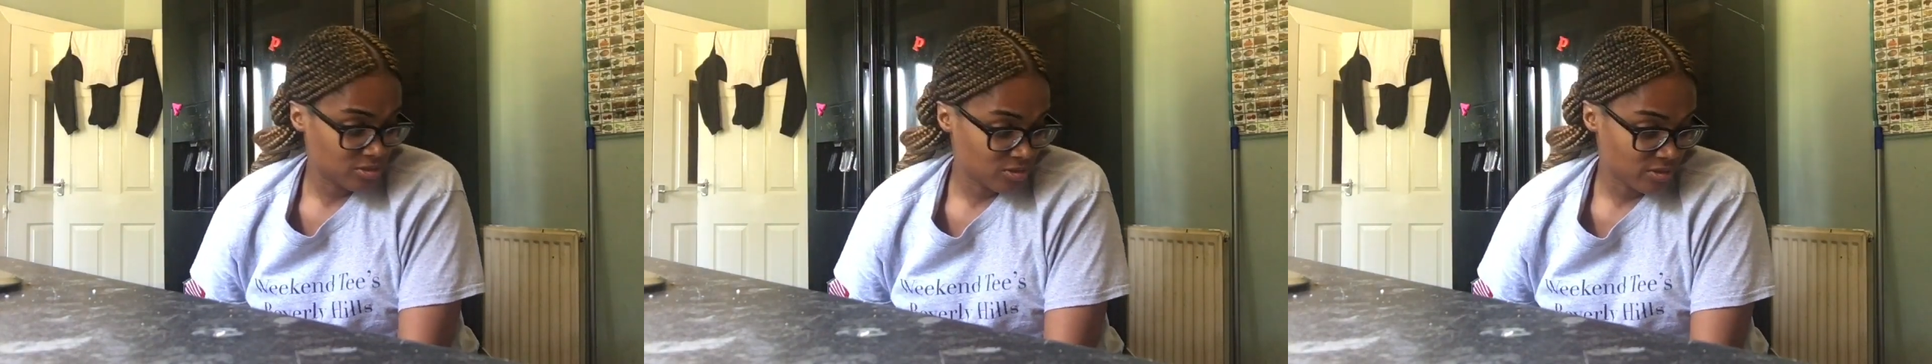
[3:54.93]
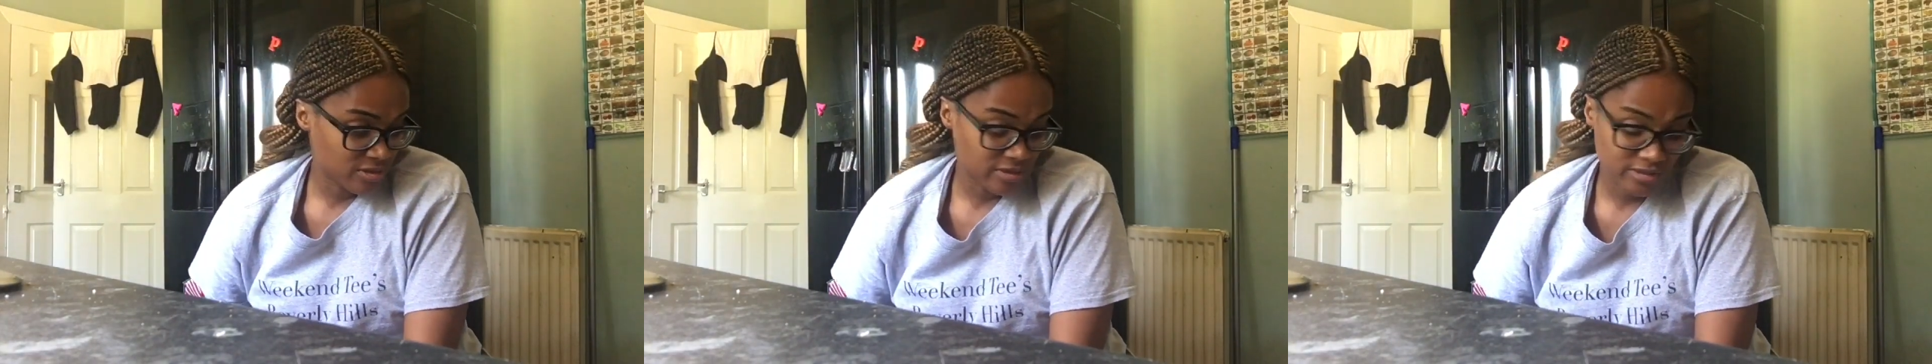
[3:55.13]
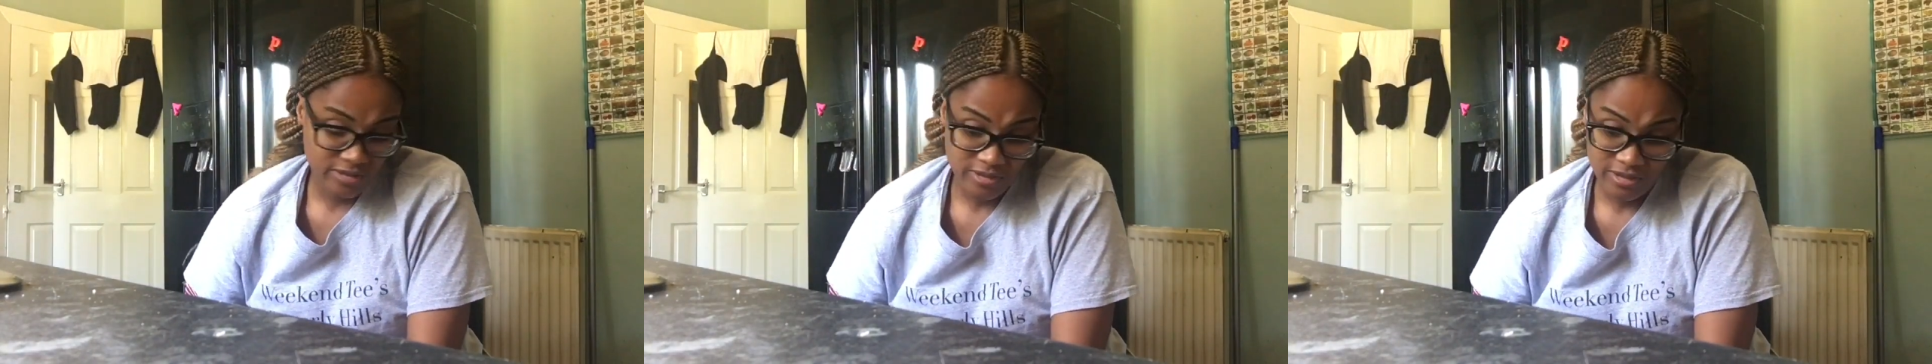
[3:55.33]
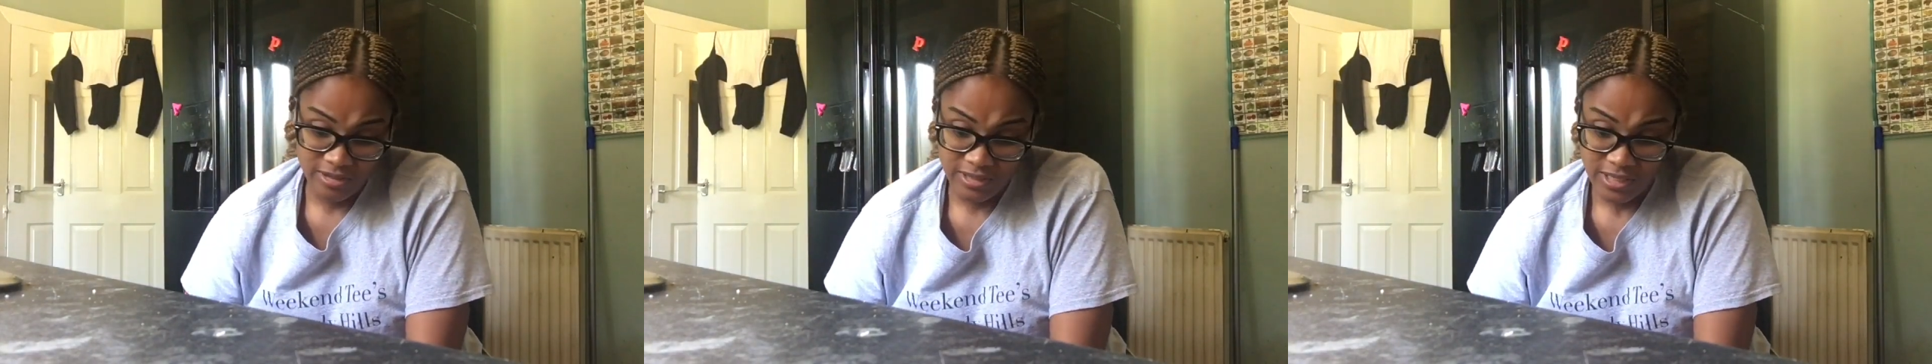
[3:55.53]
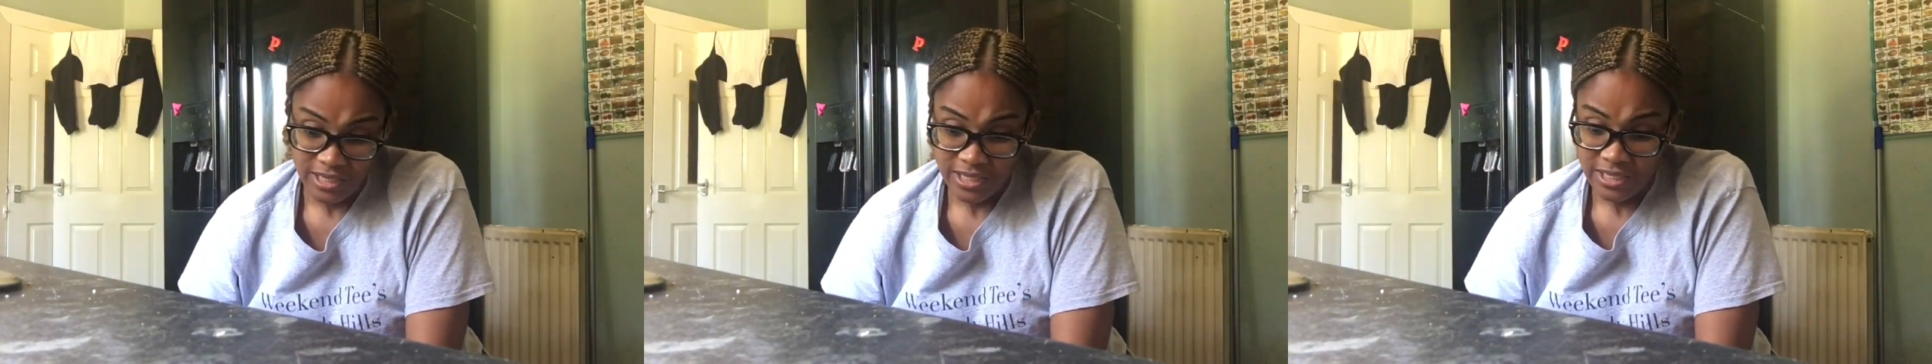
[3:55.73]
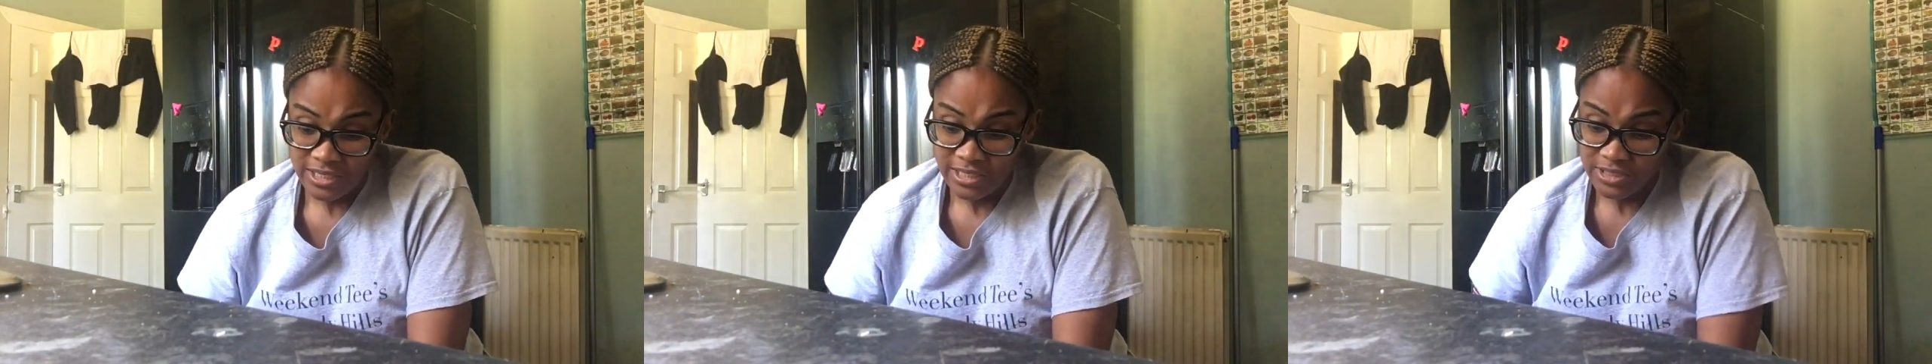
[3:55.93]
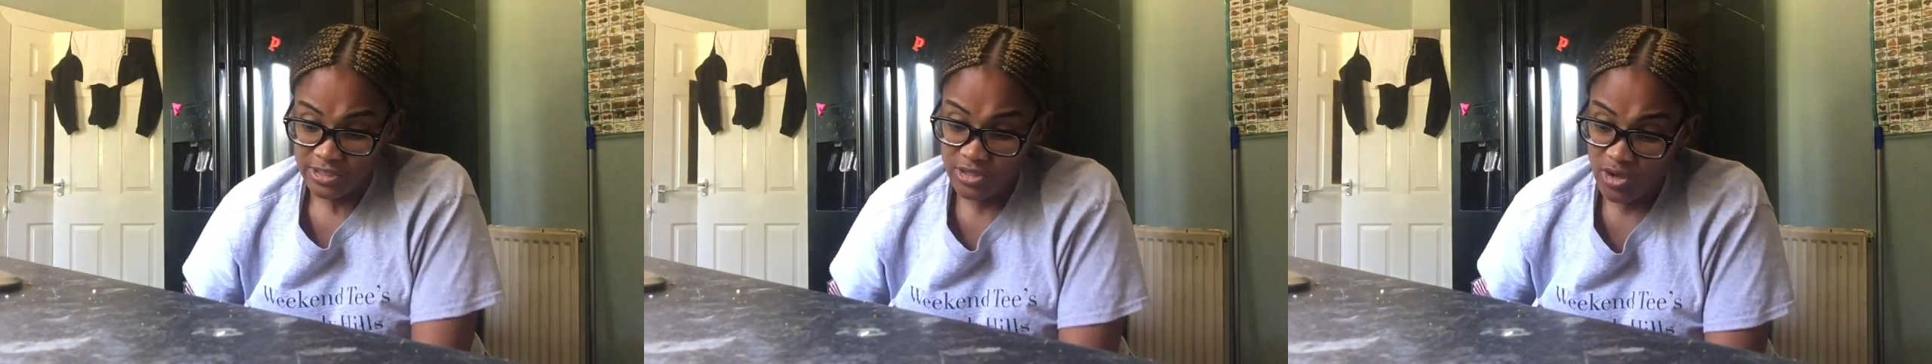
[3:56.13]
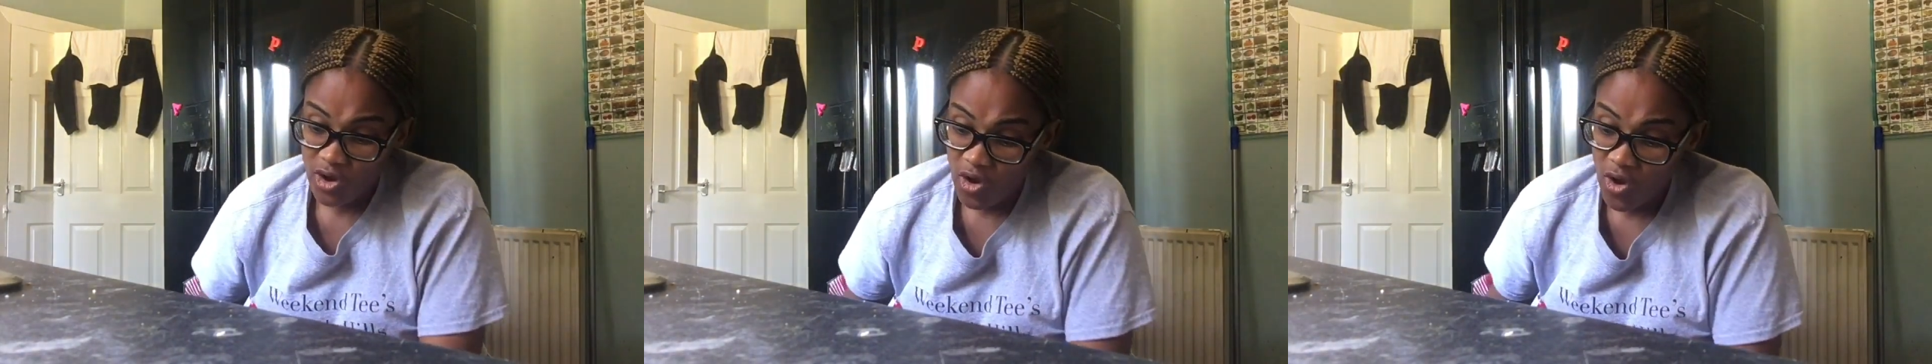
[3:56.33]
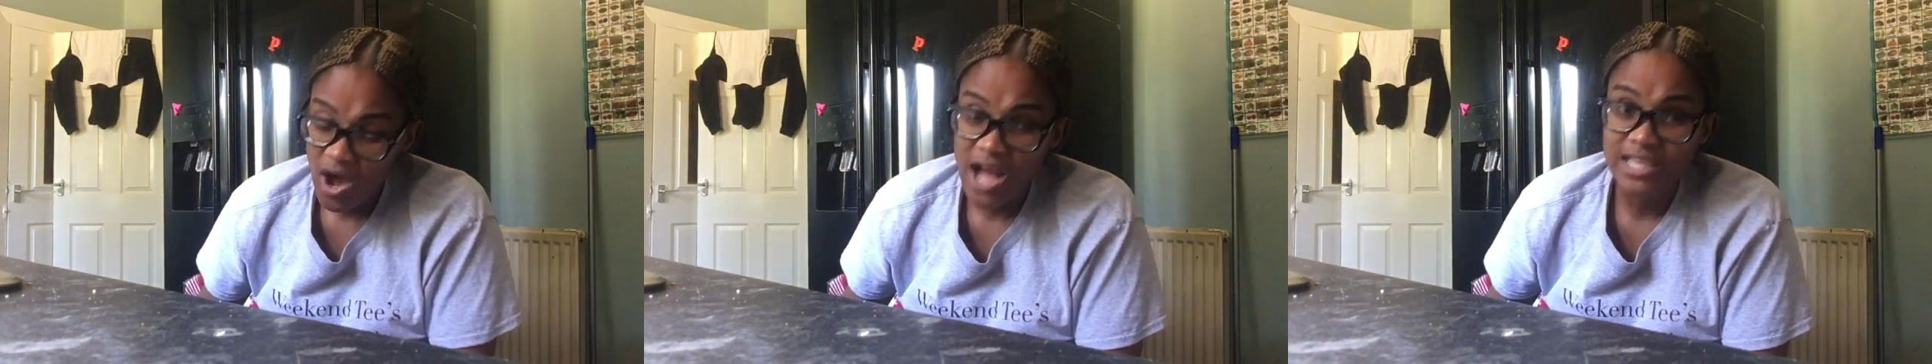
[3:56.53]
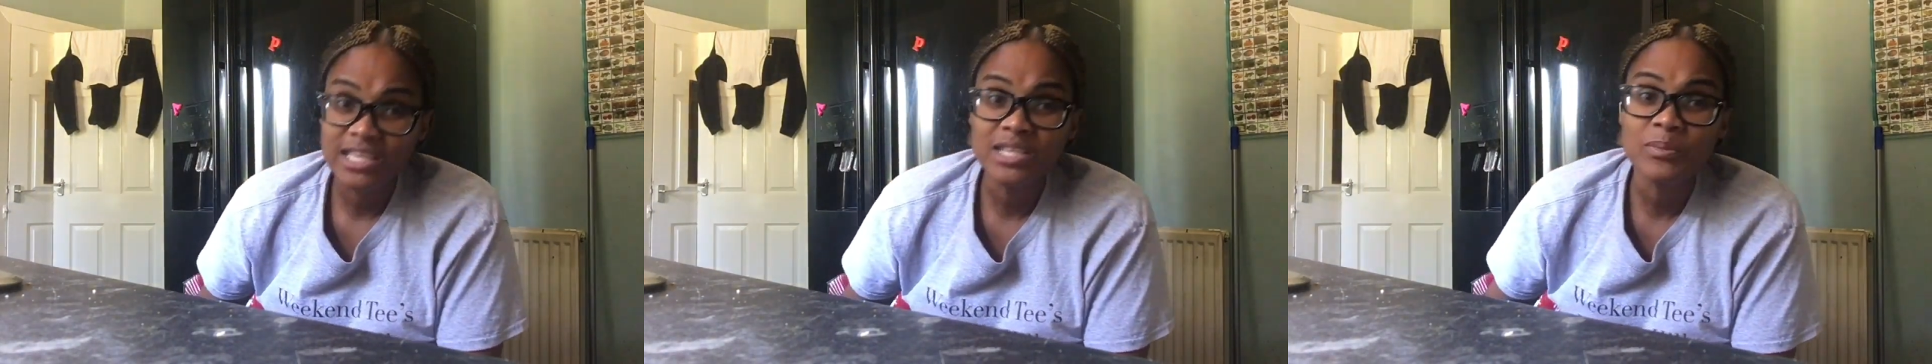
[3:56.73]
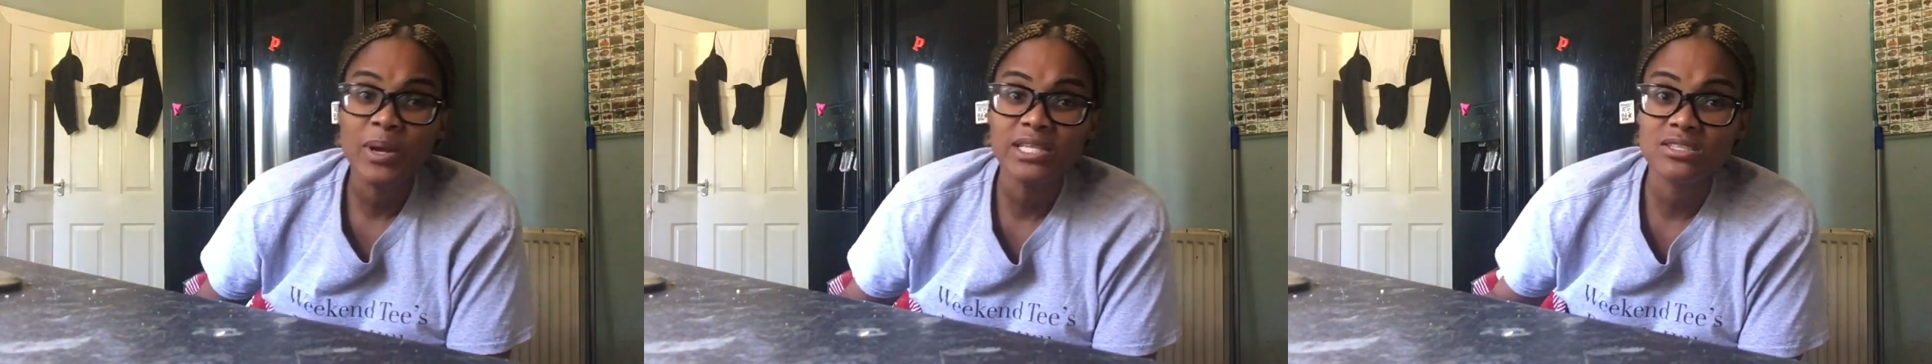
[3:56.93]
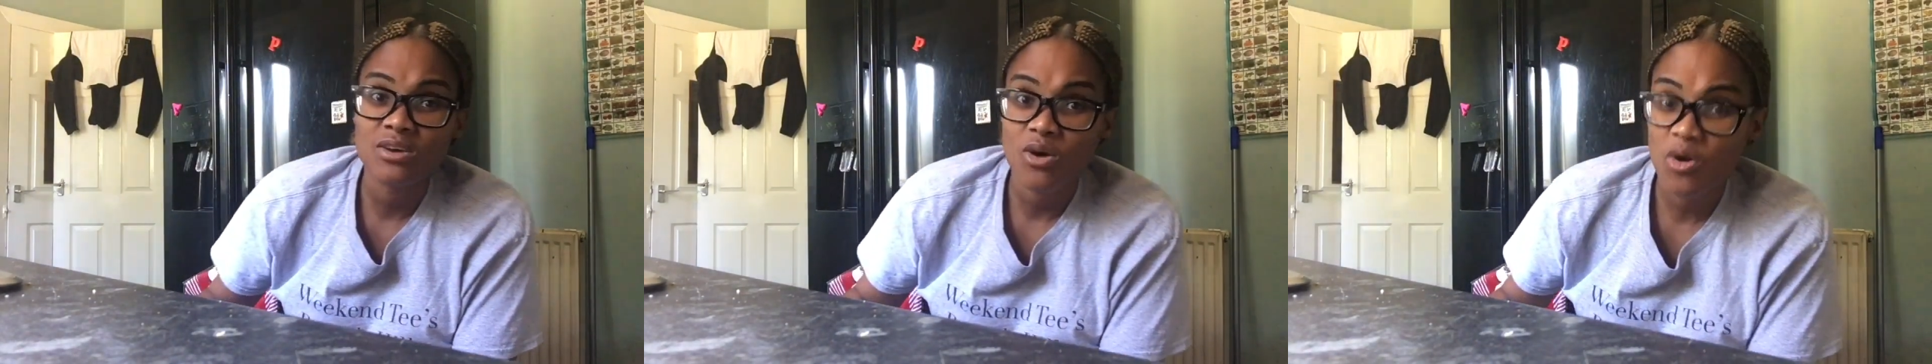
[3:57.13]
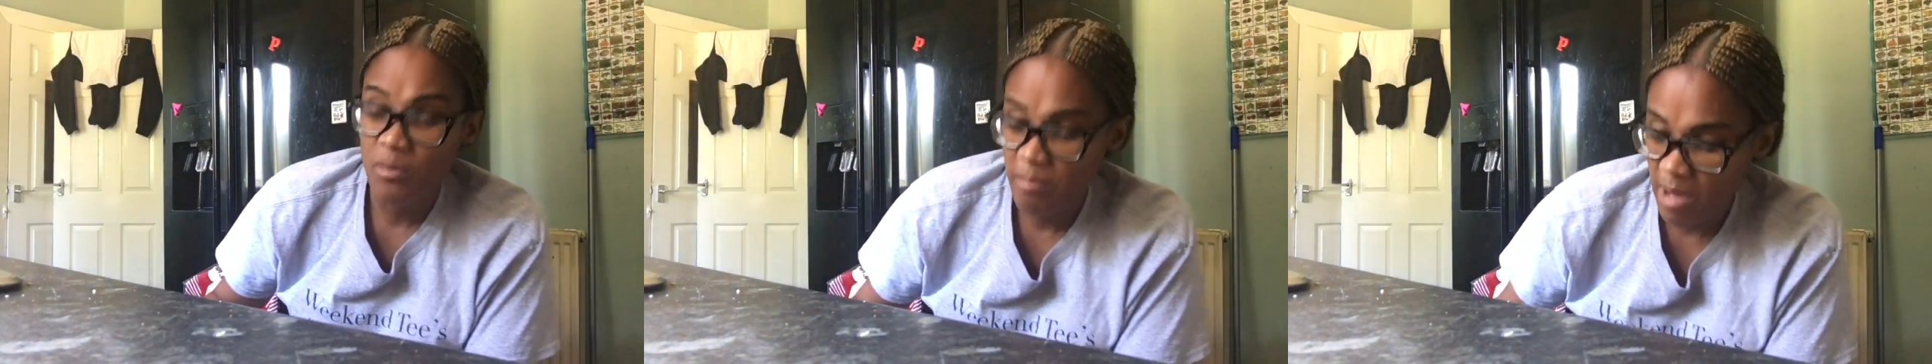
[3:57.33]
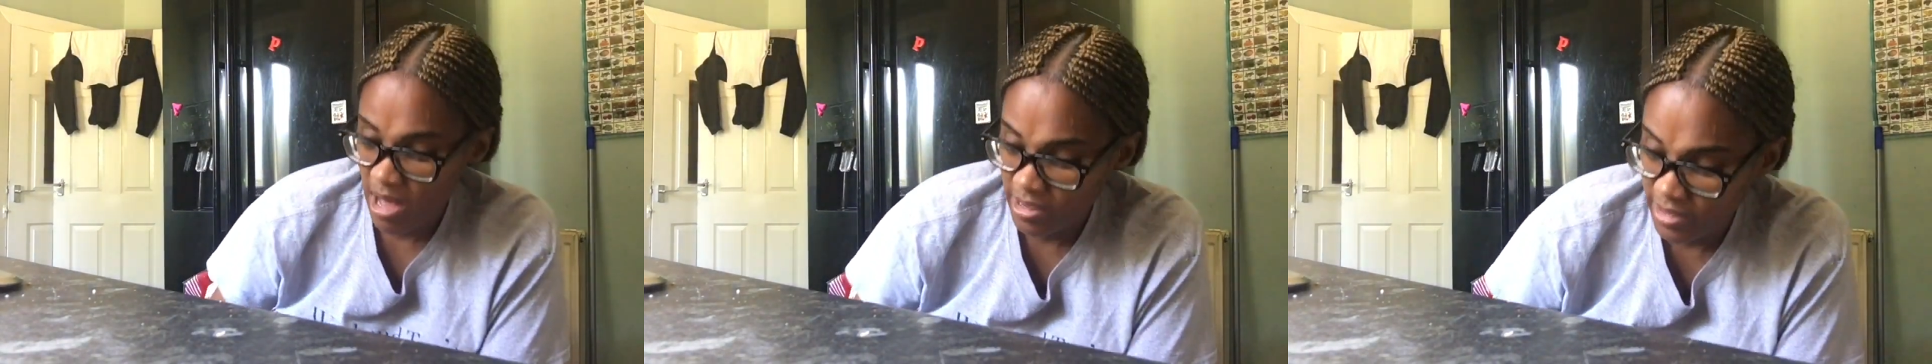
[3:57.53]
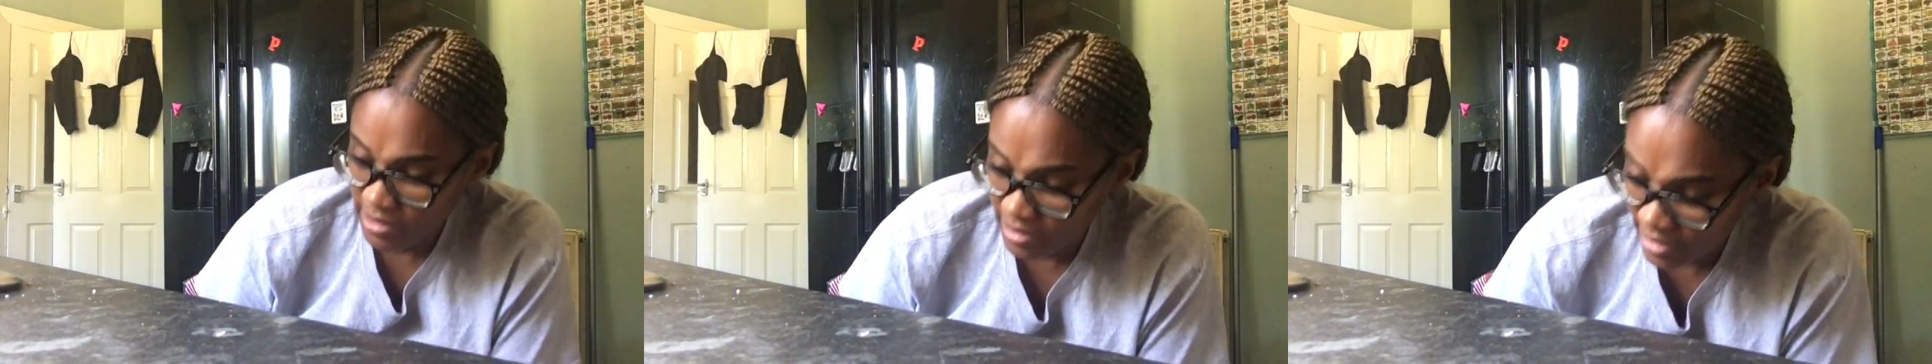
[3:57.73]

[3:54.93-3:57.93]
a toddler. So I did went to Home Bargain